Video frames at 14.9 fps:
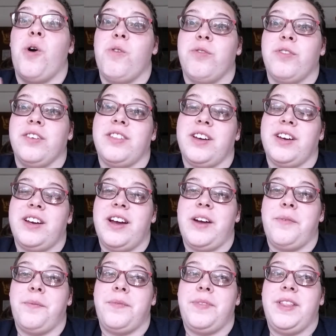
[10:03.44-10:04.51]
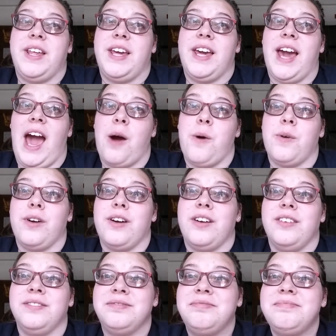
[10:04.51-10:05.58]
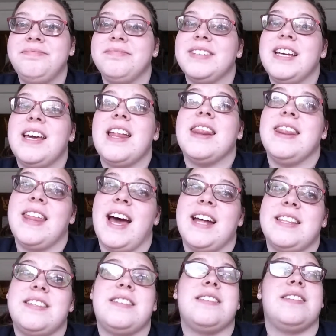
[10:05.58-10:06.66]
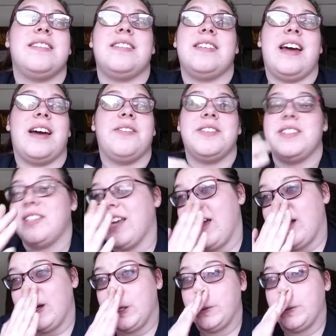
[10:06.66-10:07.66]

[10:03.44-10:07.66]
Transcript: over the hour. I was like,